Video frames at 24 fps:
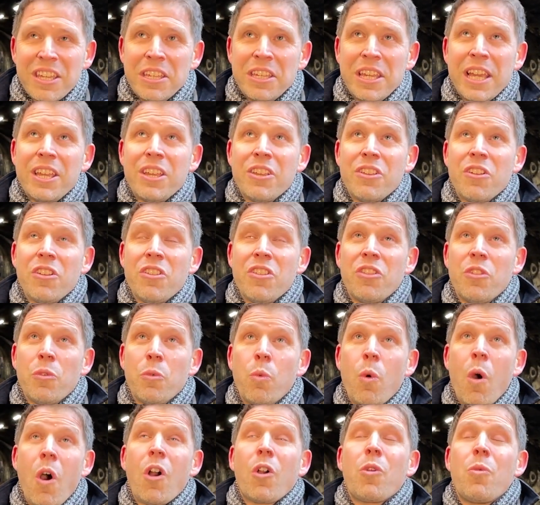Get the
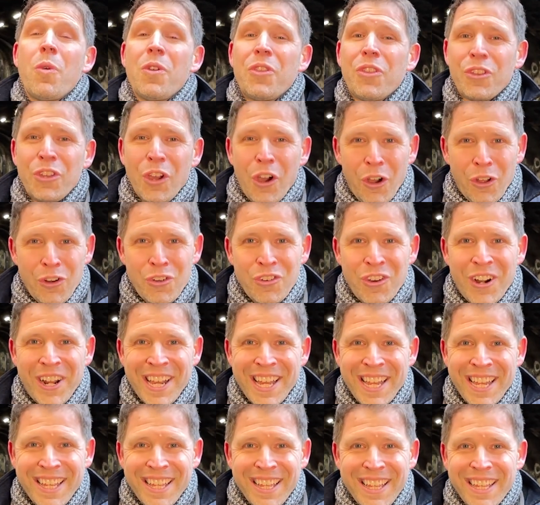walk with God
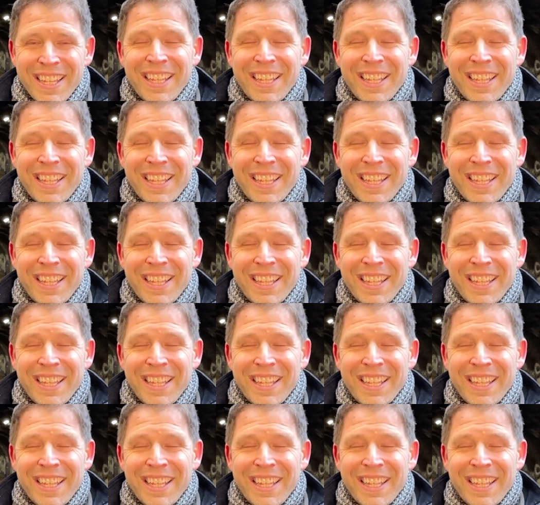right.